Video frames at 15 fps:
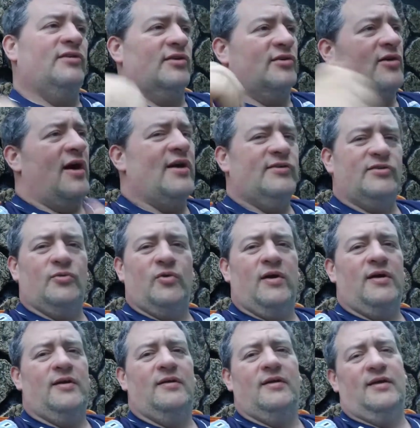You
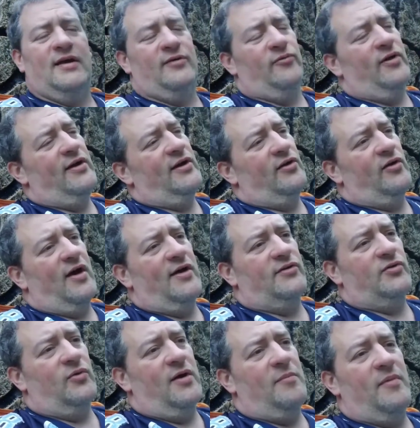graduate, getting ready to
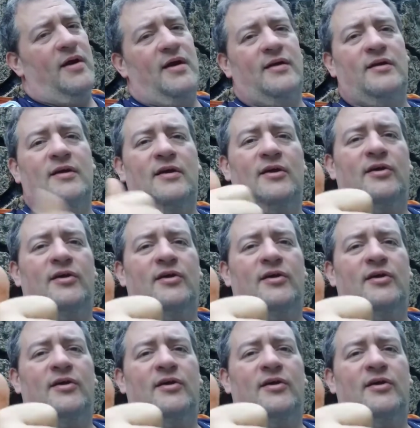graduate, man.